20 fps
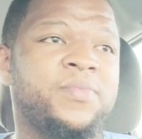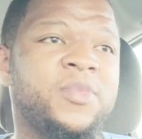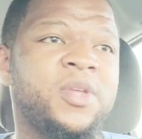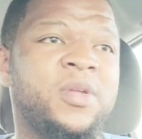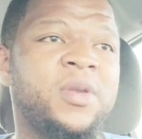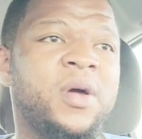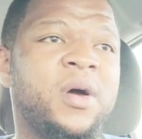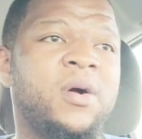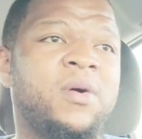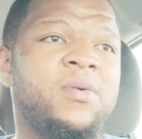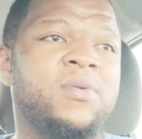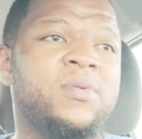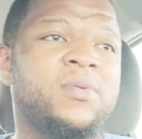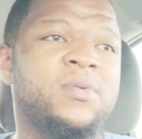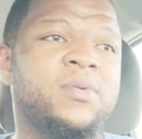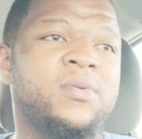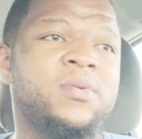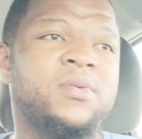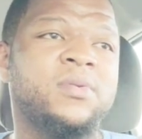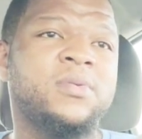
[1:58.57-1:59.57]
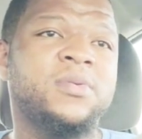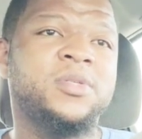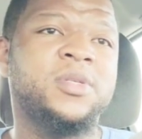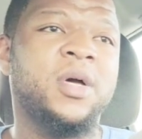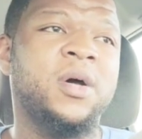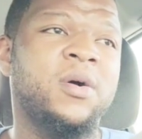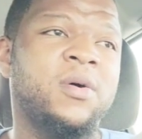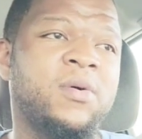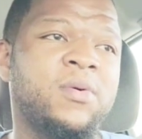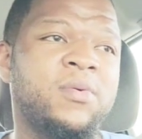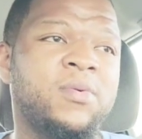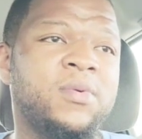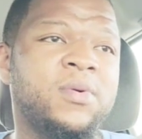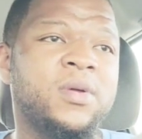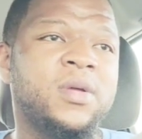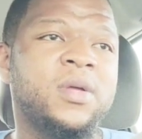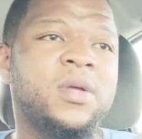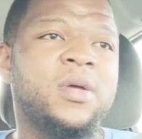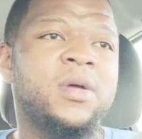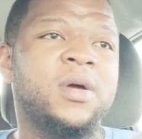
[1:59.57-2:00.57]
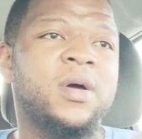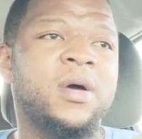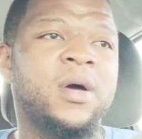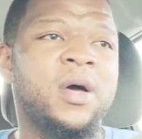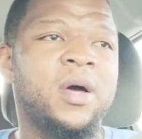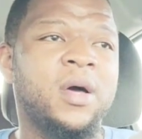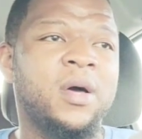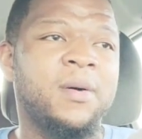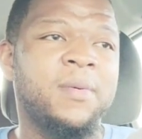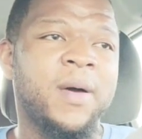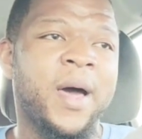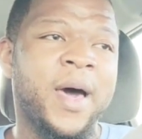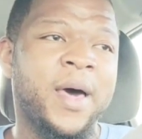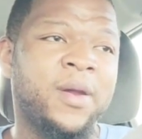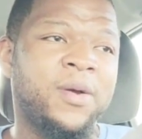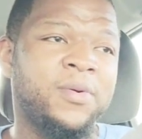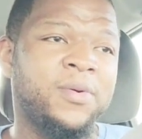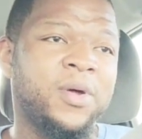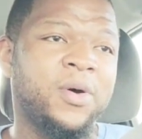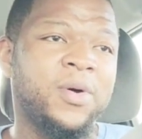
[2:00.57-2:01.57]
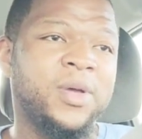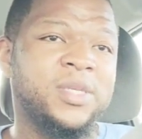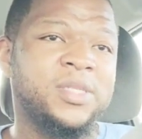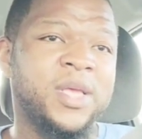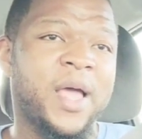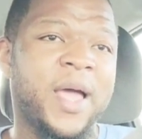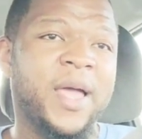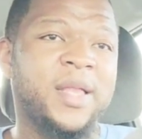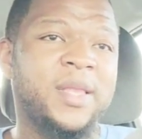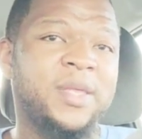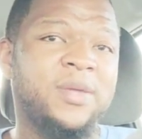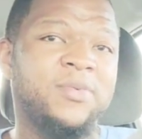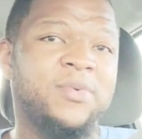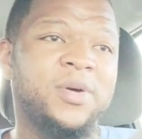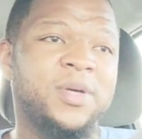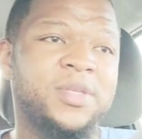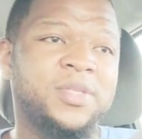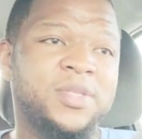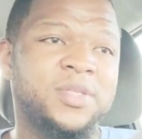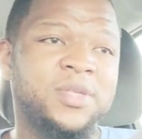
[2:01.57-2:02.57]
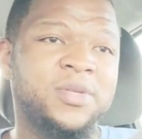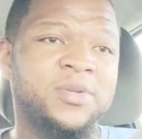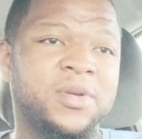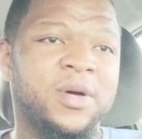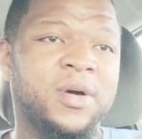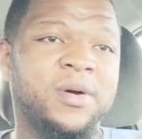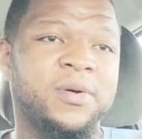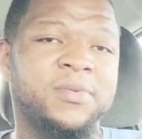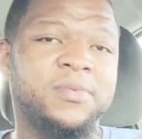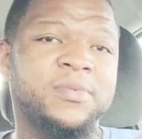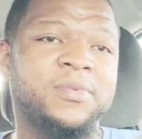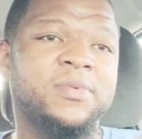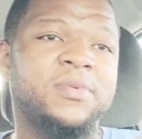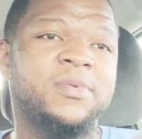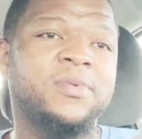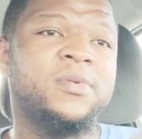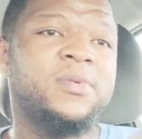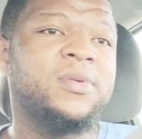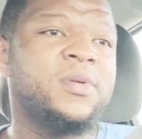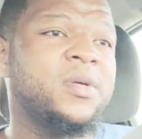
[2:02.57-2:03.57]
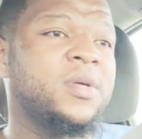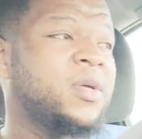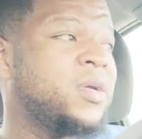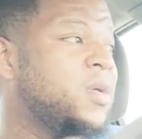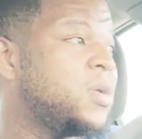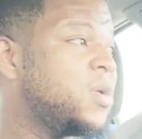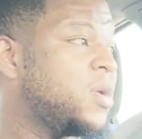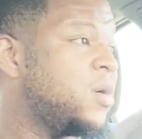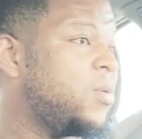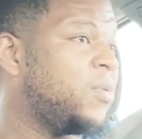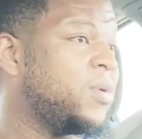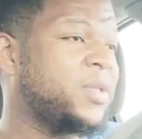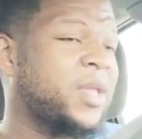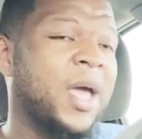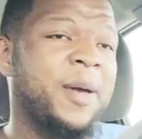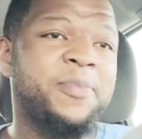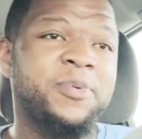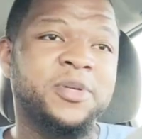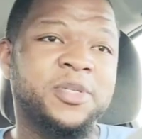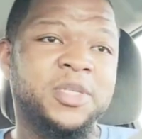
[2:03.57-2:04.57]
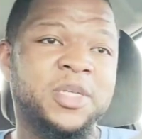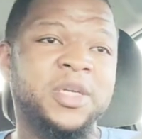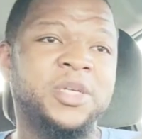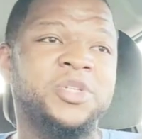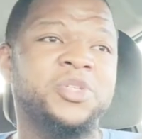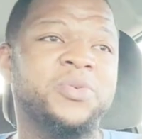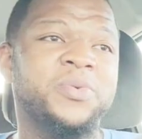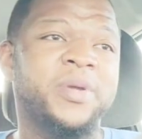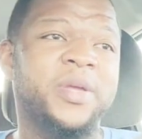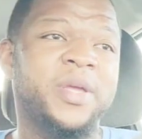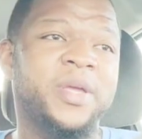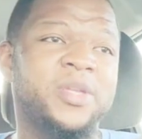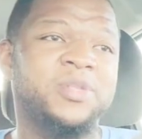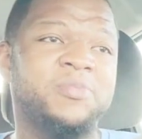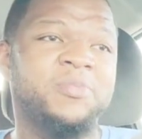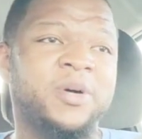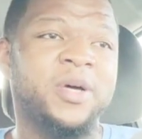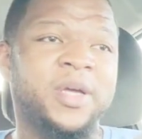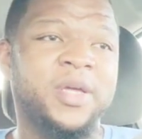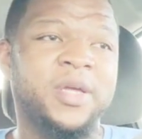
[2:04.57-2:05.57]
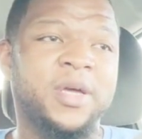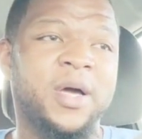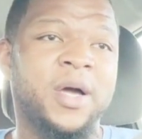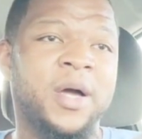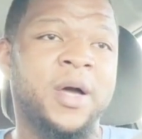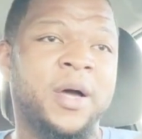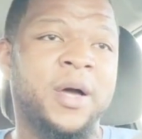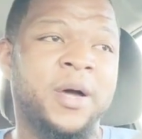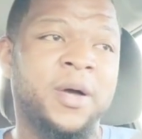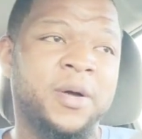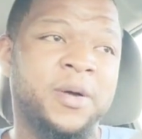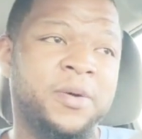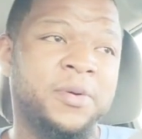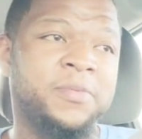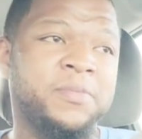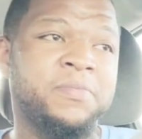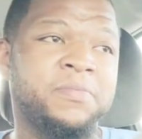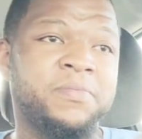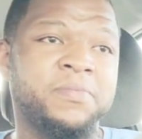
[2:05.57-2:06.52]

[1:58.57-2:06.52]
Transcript: You know, so um, I don't know exactly what's know what that procedure is, but um,